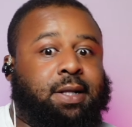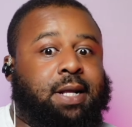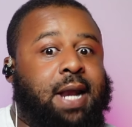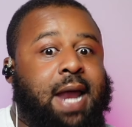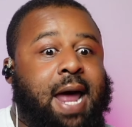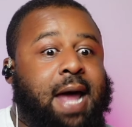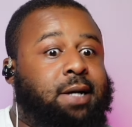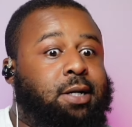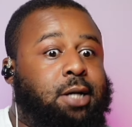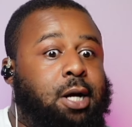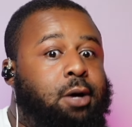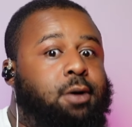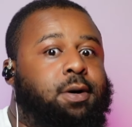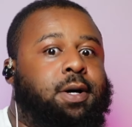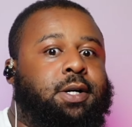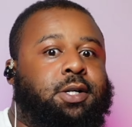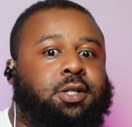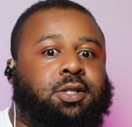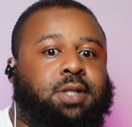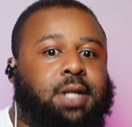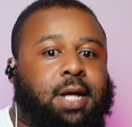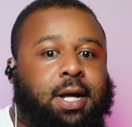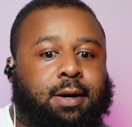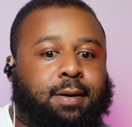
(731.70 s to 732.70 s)
It's not that I don't
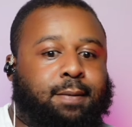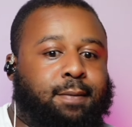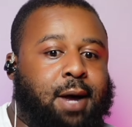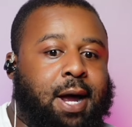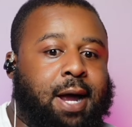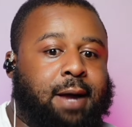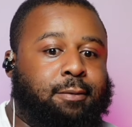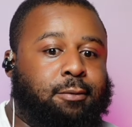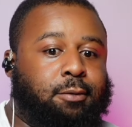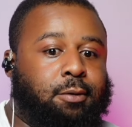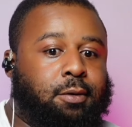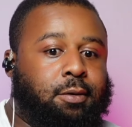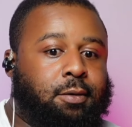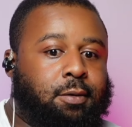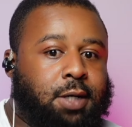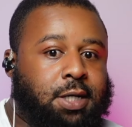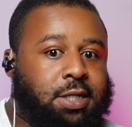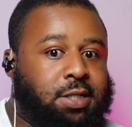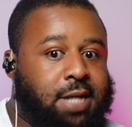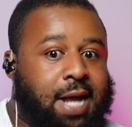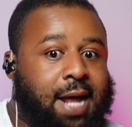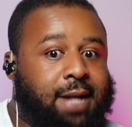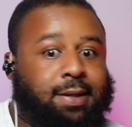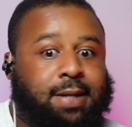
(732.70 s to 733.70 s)
understand the Bible.
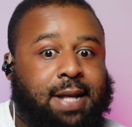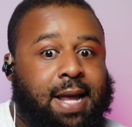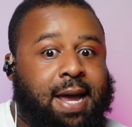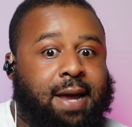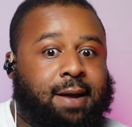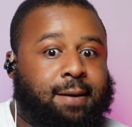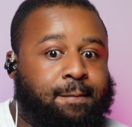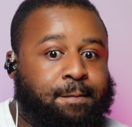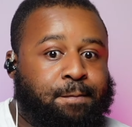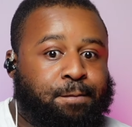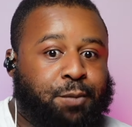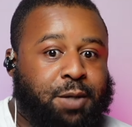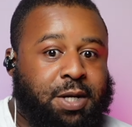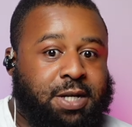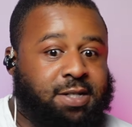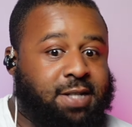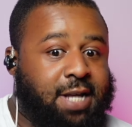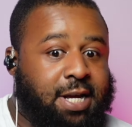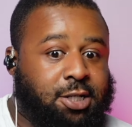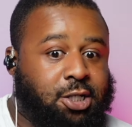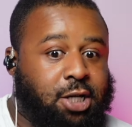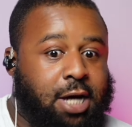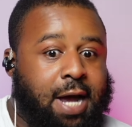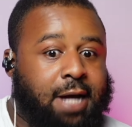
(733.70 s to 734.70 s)
It's not that. It's
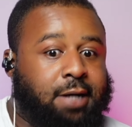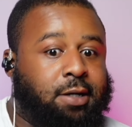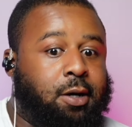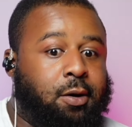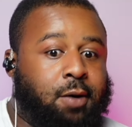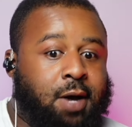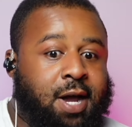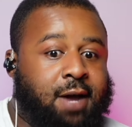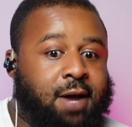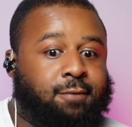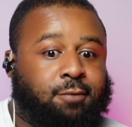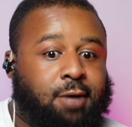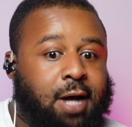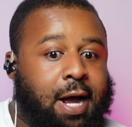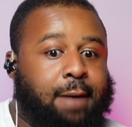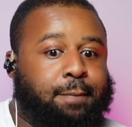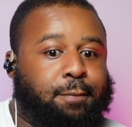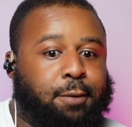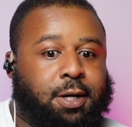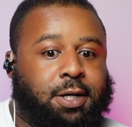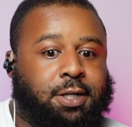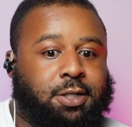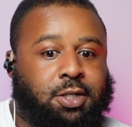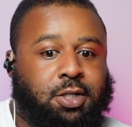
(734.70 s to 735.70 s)
that y'all don't have
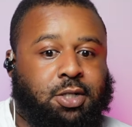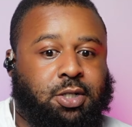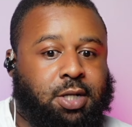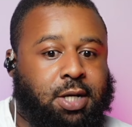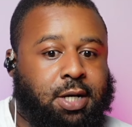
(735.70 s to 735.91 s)
comprehension.